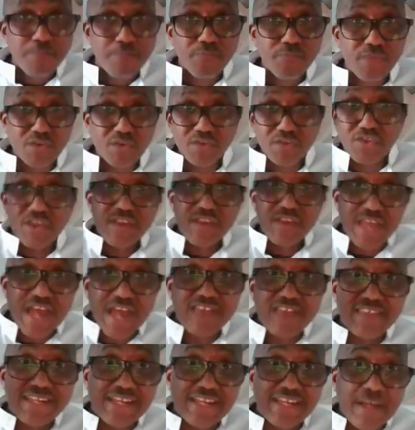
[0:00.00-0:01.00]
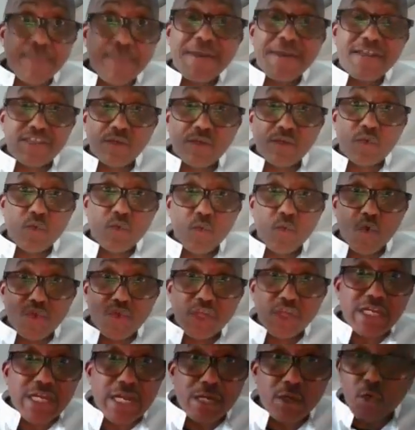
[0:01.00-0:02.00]
the reasons I said the capacity was
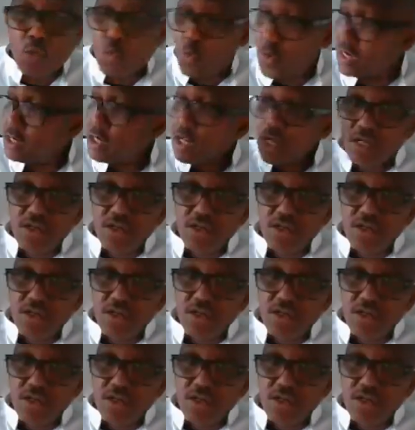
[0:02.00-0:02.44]
inadequate,